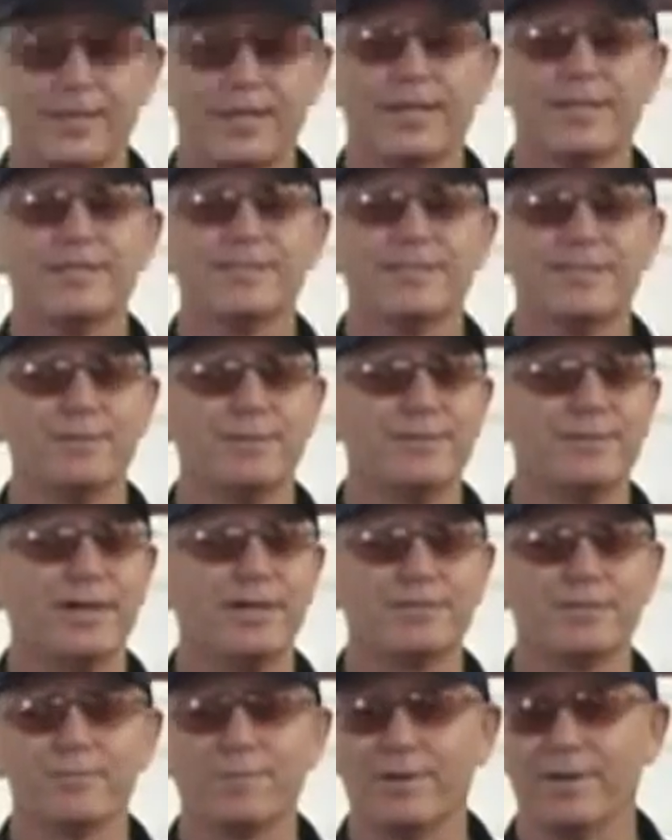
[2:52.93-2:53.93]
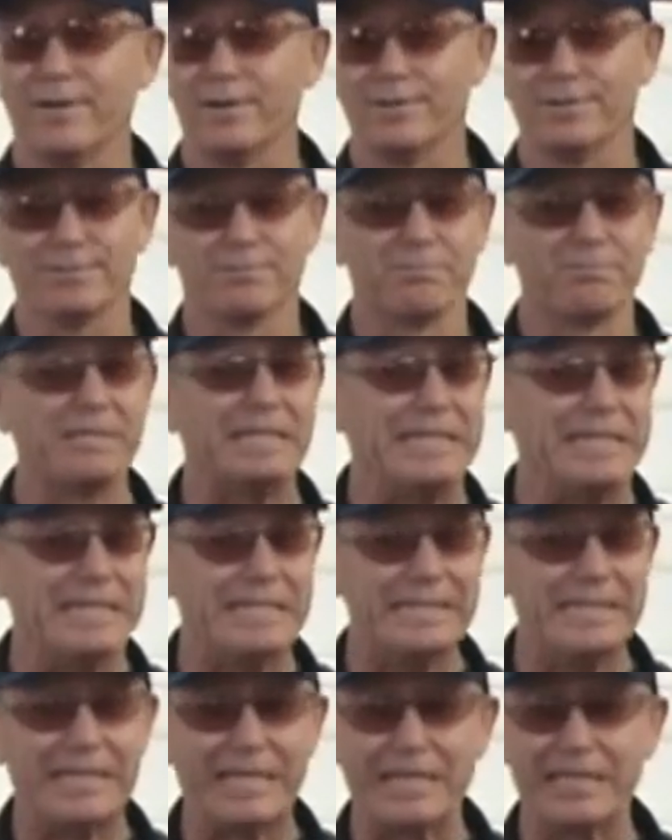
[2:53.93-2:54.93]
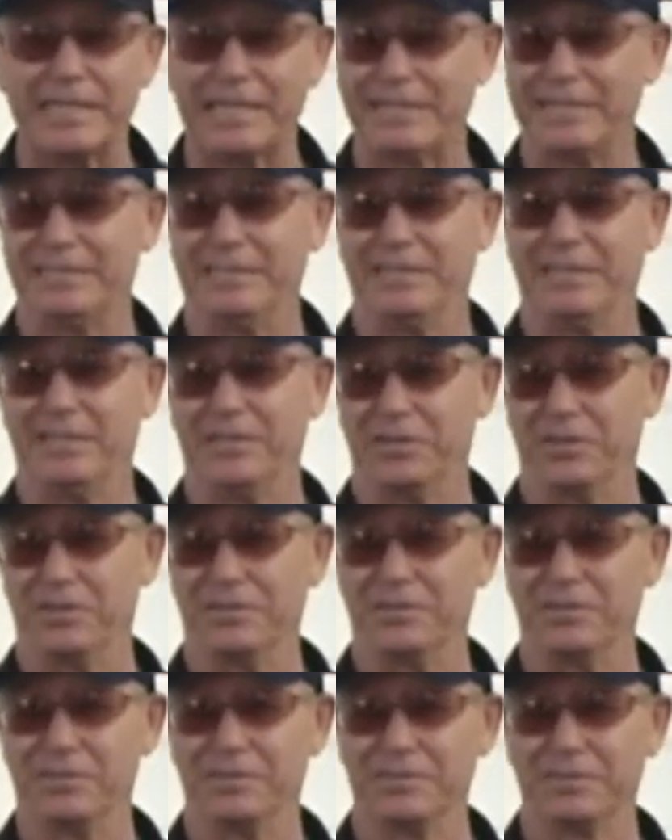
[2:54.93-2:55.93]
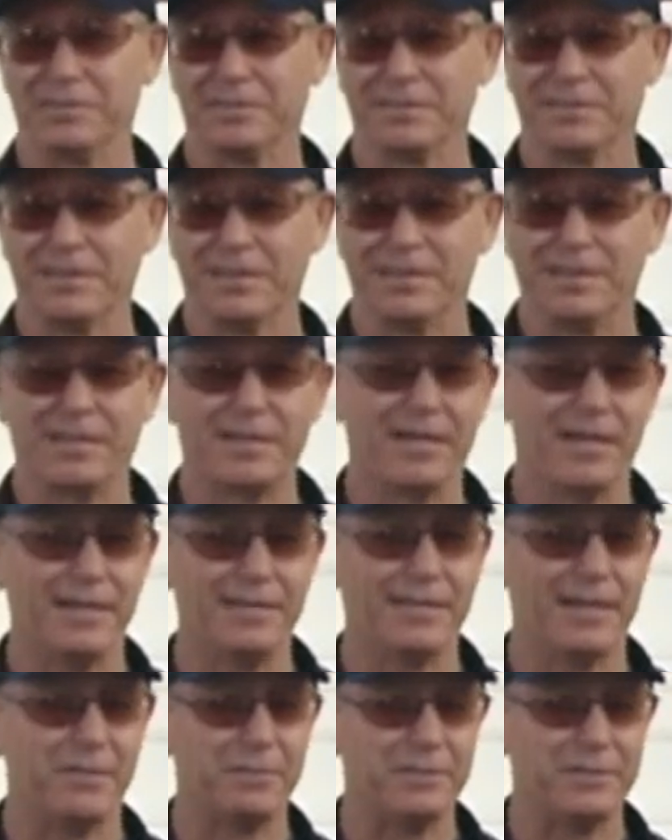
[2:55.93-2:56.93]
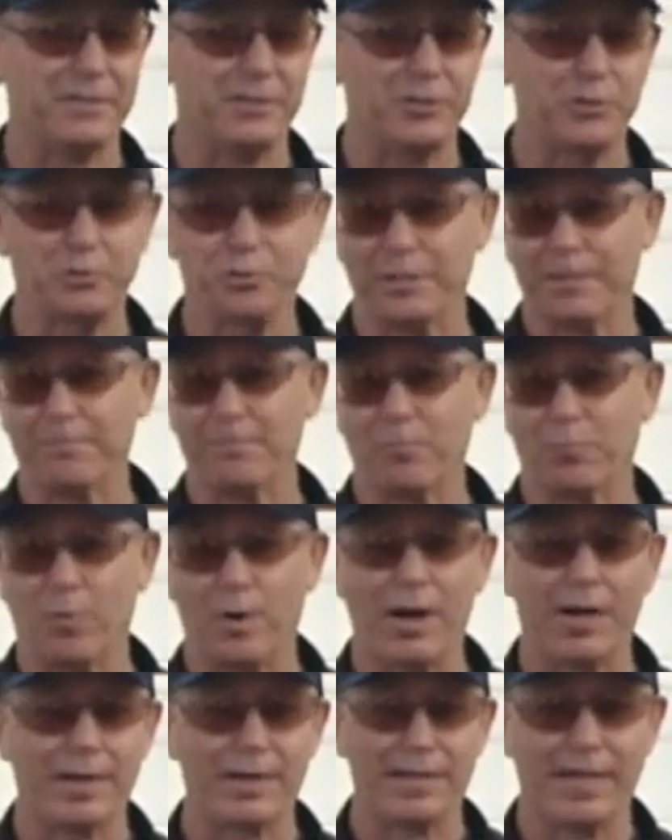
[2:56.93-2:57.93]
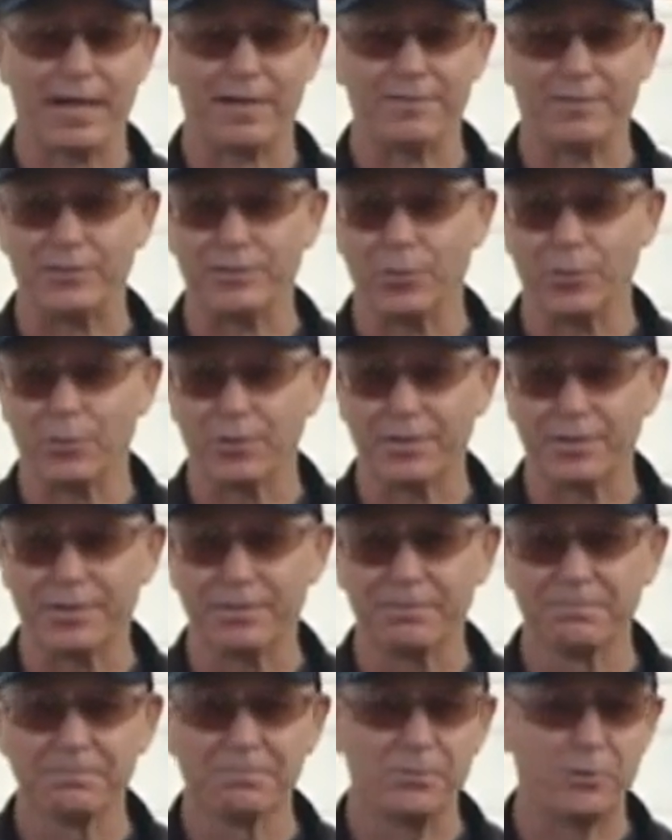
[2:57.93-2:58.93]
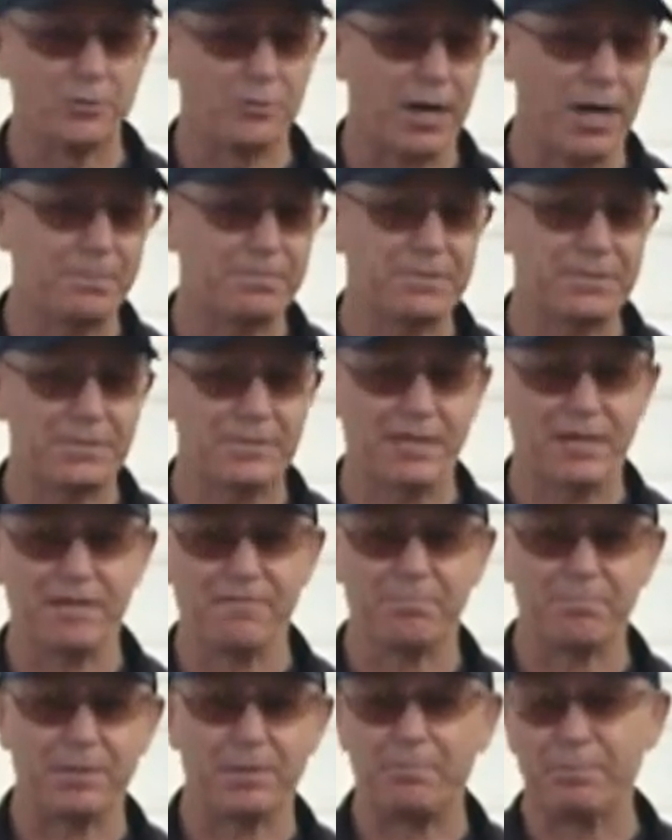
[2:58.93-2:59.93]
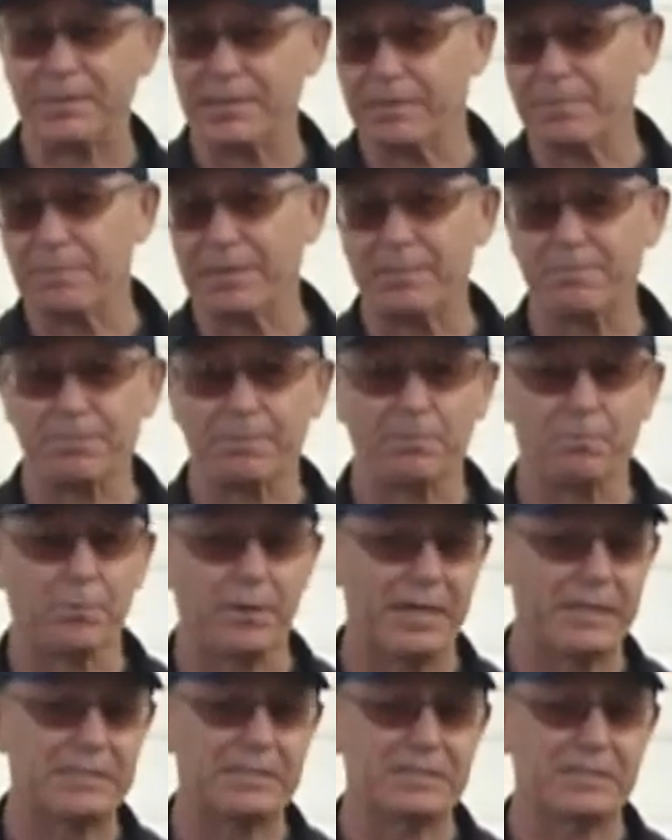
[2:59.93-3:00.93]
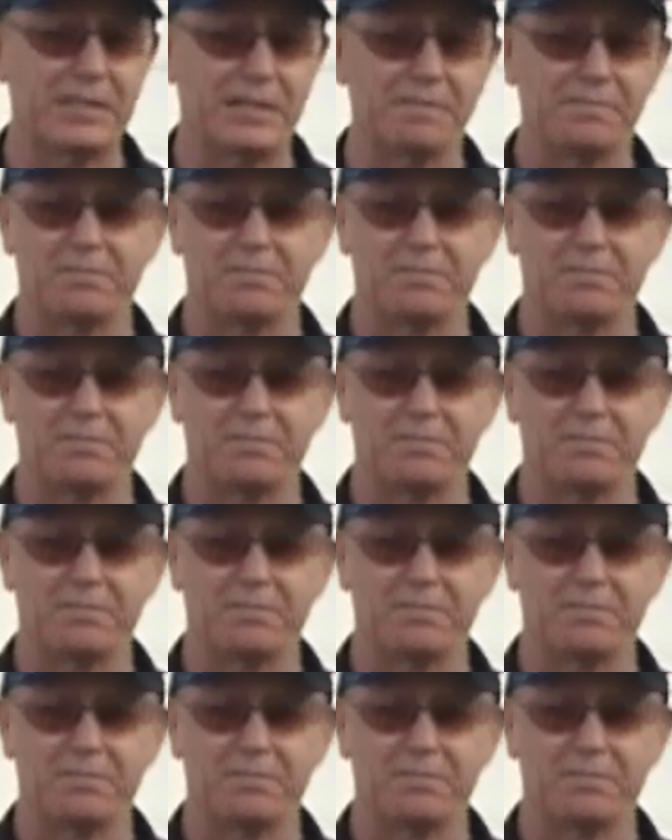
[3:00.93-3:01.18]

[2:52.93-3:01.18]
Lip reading: She was also one of those really klutzy girls, the kind that would trip walking out of a door, drop stuff, bump into people, break stuff,